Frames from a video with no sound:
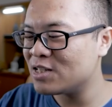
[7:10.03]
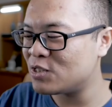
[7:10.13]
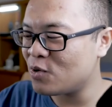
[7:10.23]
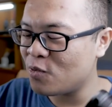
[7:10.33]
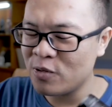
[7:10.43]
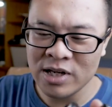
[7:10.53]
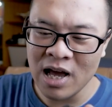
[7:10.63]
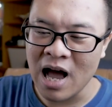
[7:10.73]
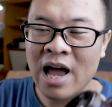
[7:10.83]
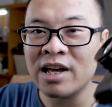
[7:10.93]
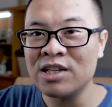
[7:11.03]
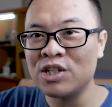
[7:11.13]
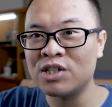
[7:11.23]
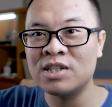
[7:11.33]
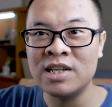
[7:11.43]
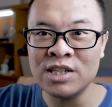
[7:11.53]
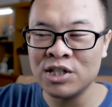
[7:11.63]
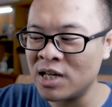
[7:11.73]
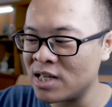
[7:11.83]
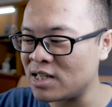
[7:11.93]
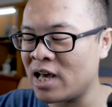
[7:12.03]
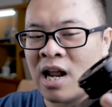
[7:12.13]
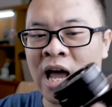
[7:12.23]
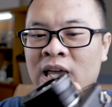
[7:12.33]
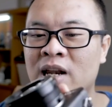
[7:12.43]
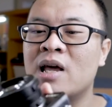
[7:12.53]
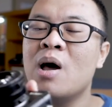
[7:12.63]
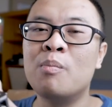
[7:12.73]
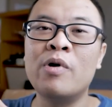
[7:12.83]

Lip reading: So yeah, I can just ditch this and I can